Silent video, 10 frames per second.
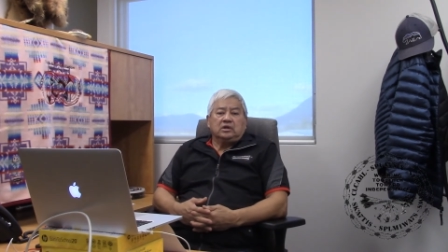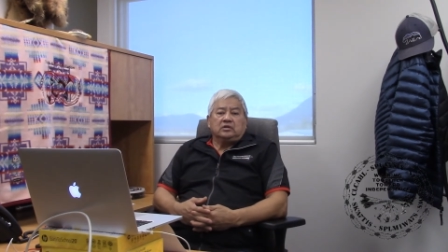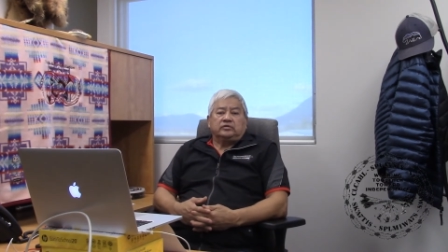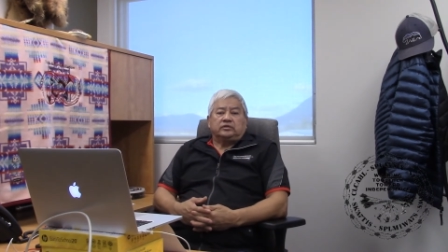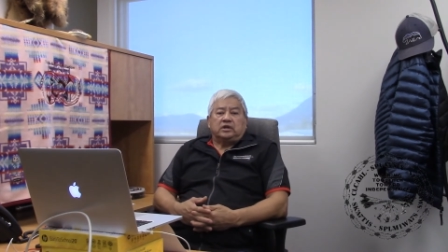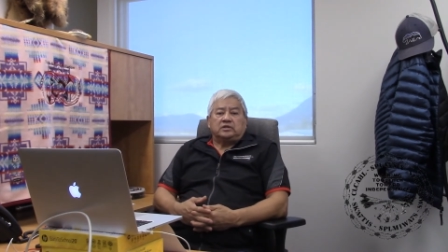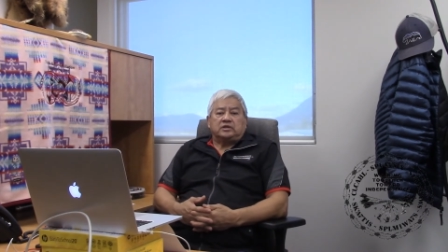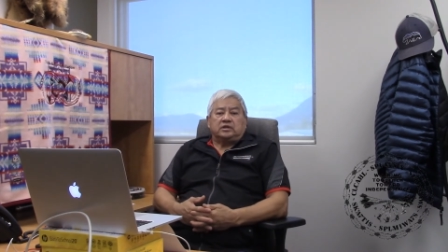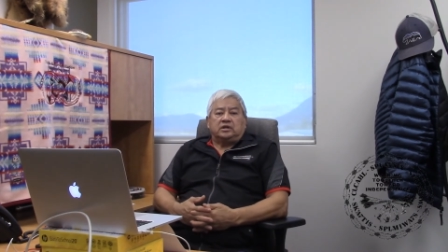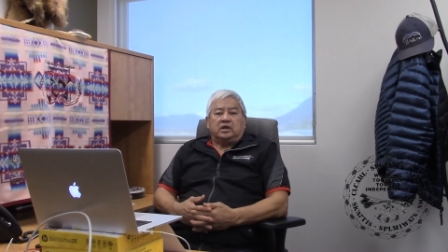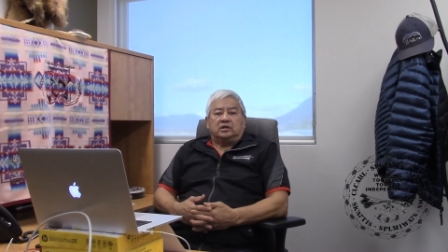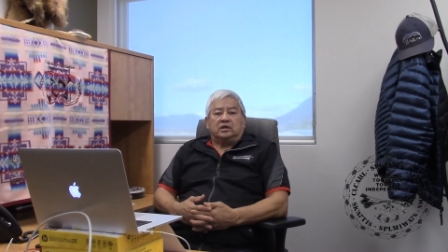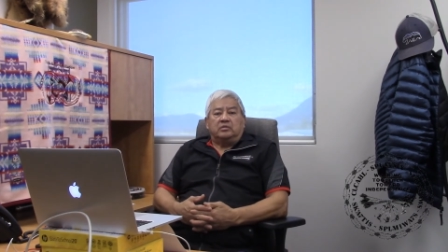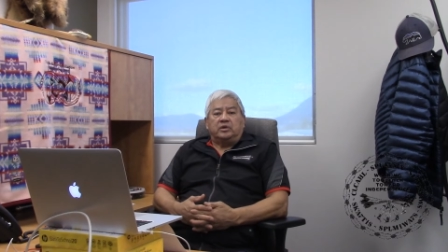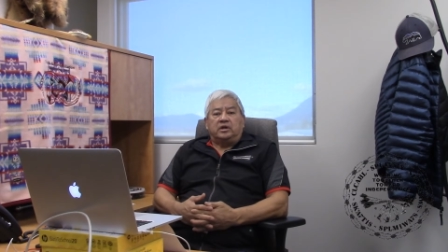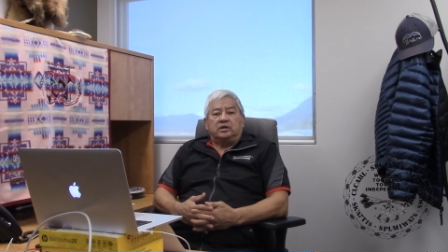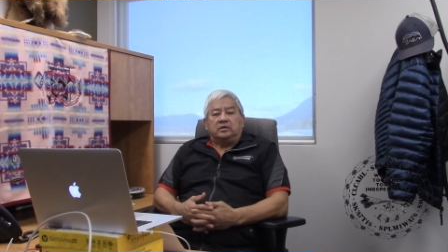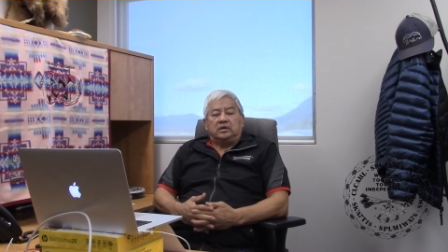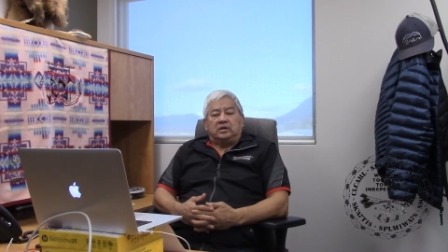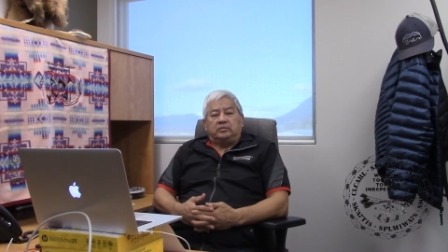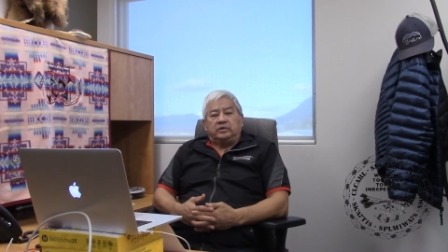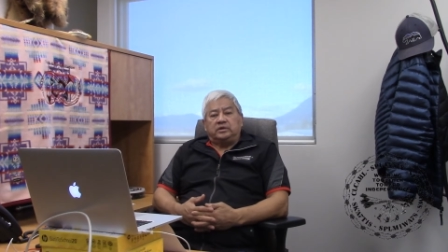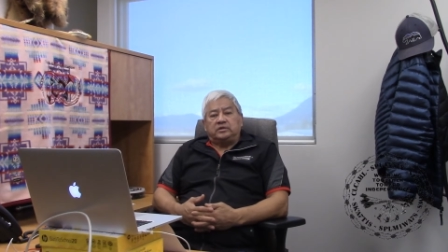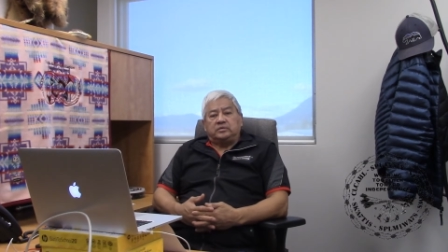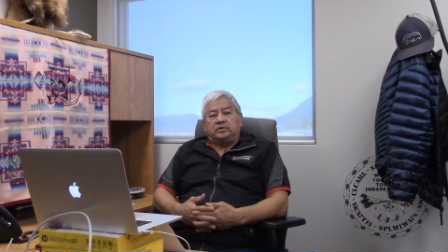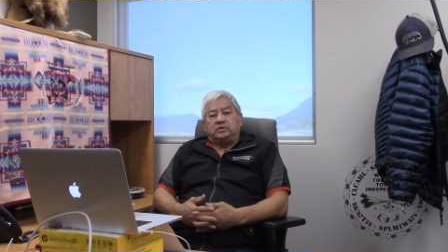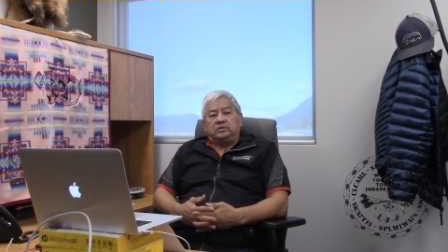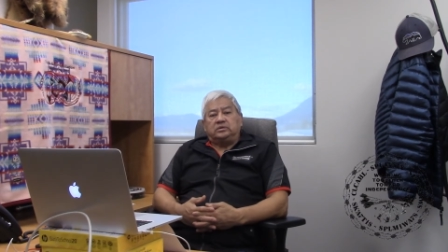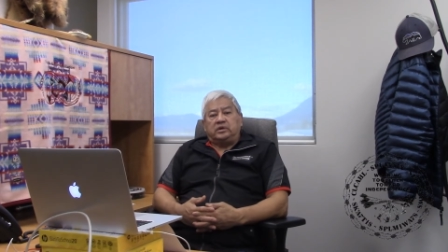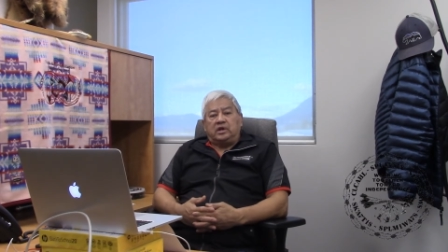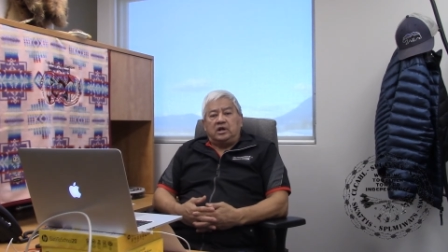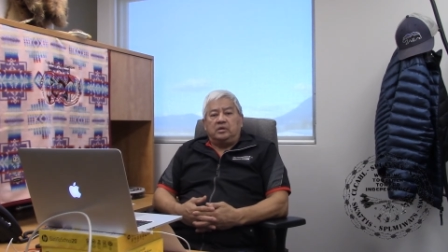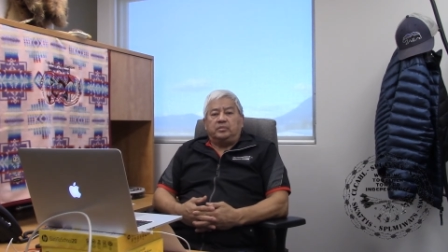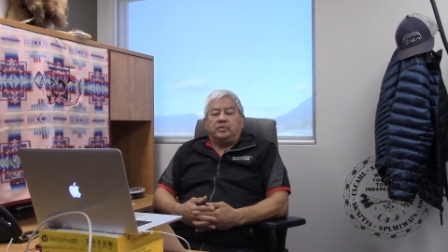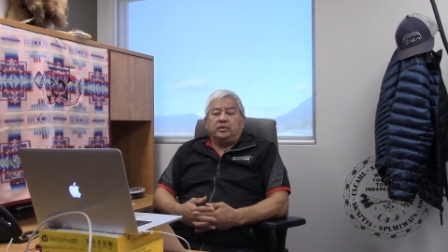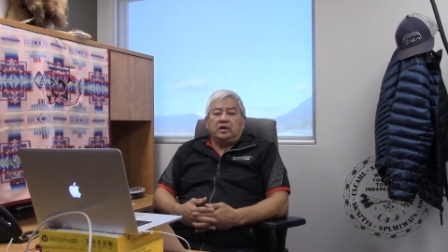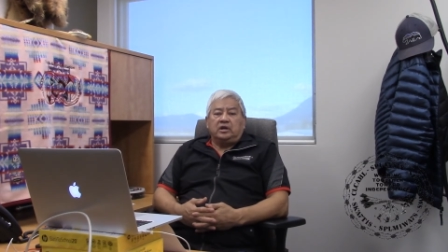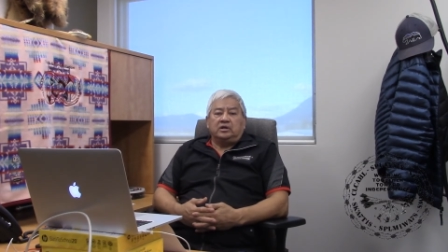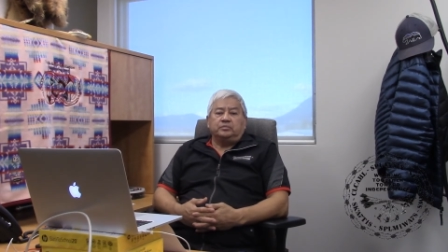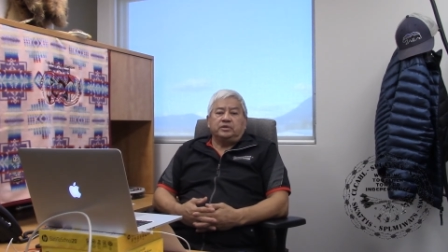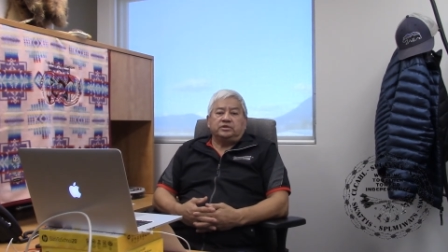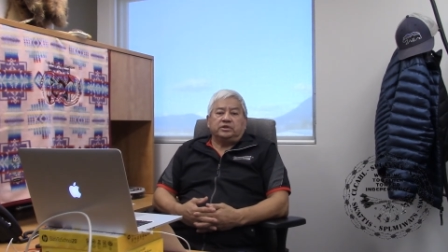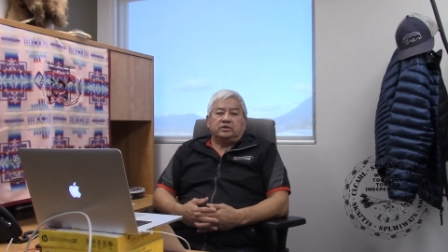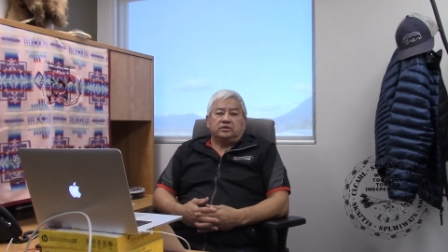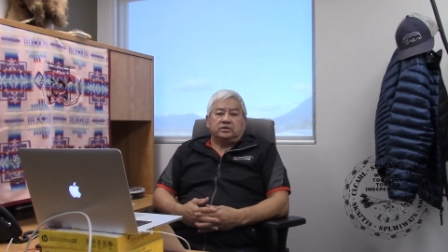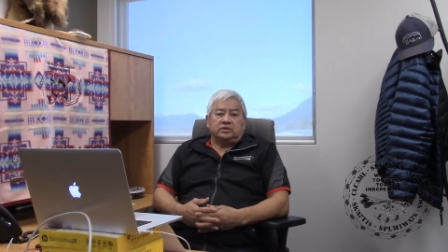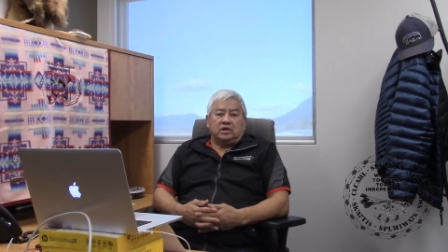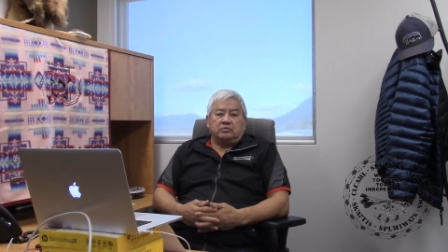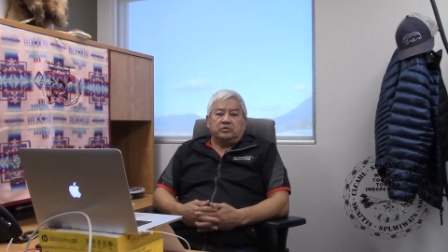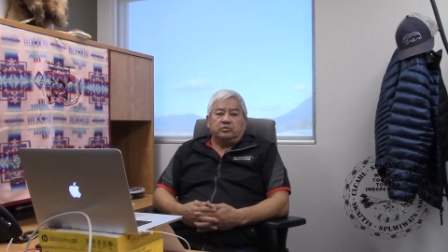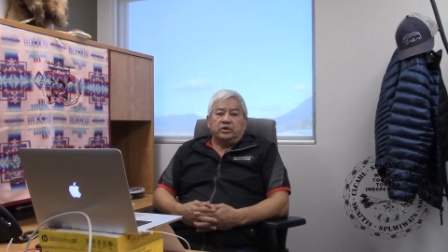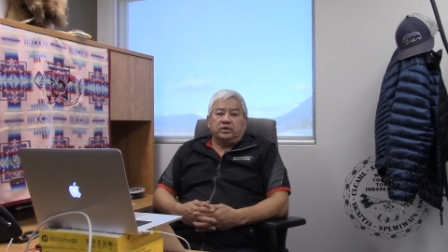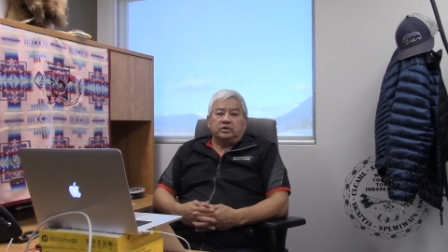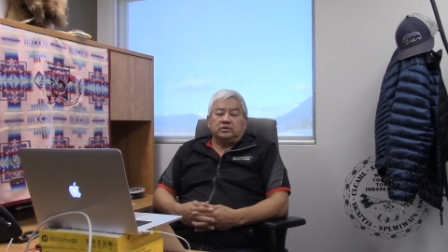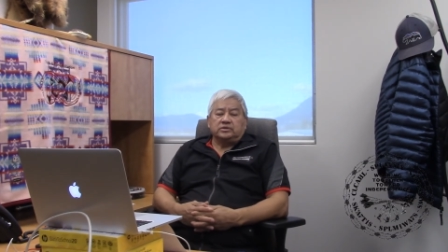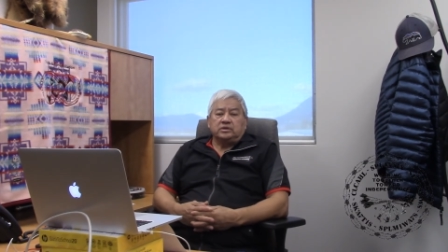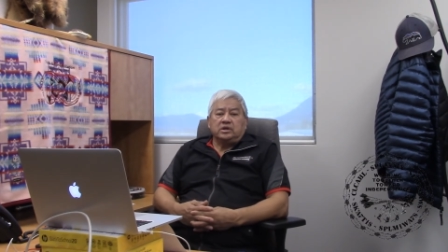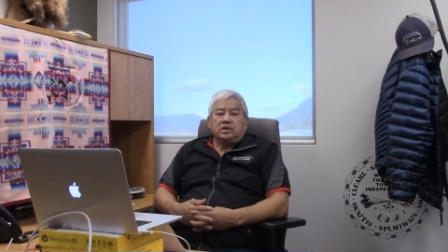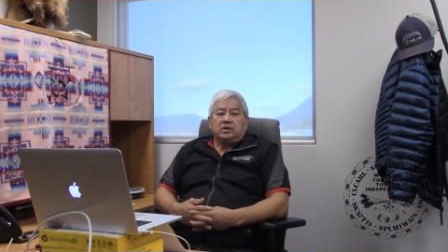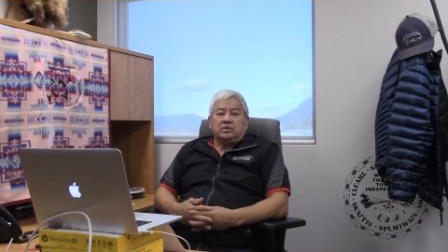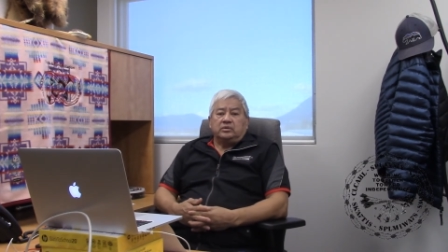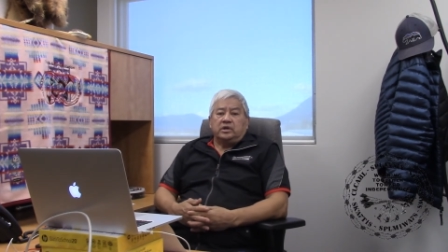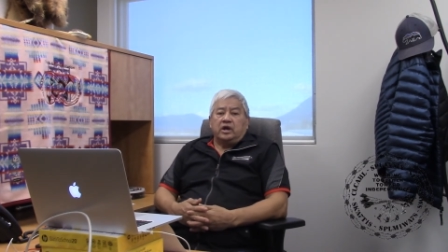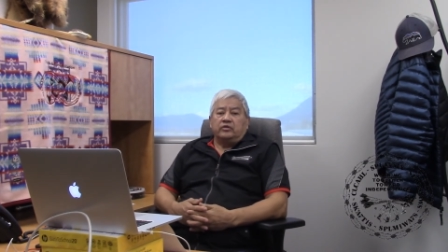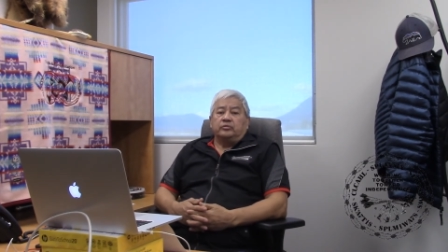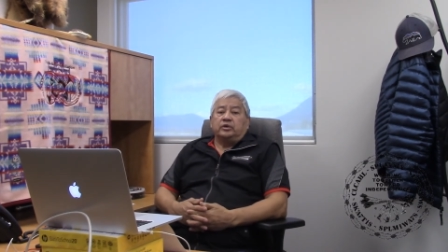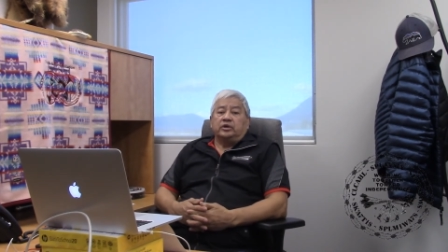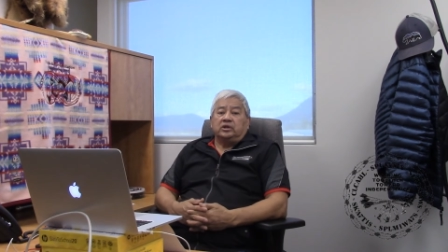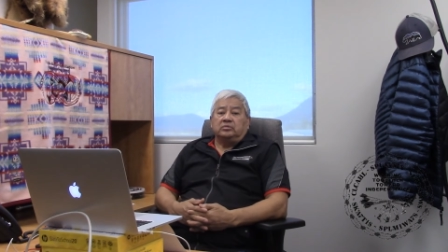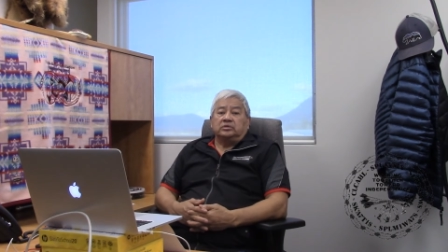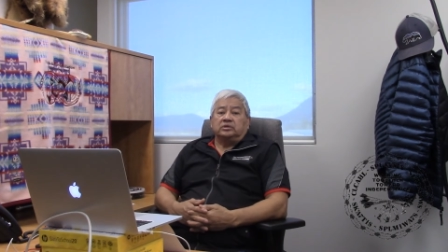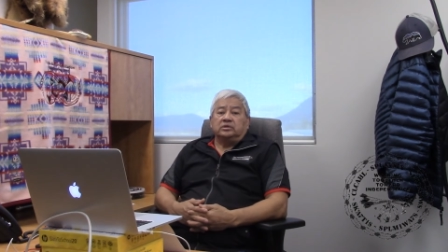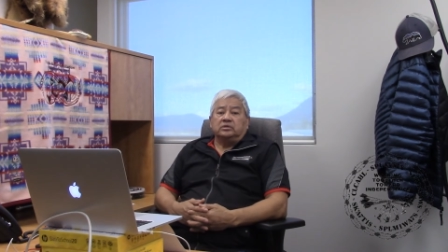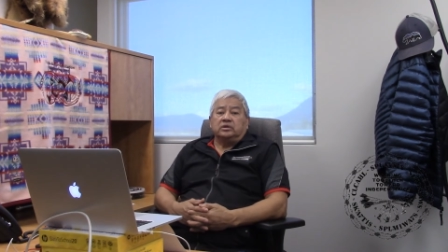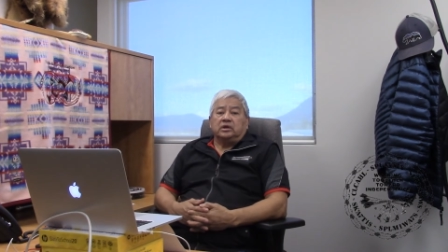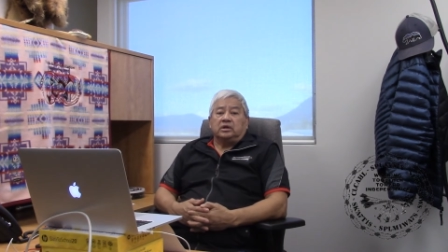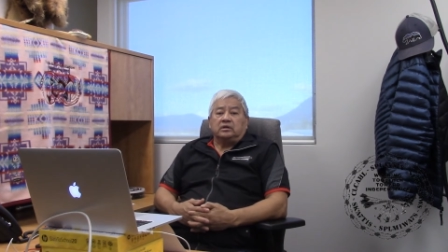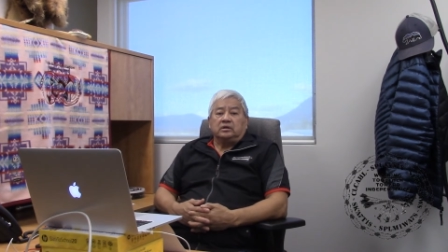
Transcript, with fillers: for us that can't come in uh, because we do, we help help each other at the time of burials. We haven't been able to do that.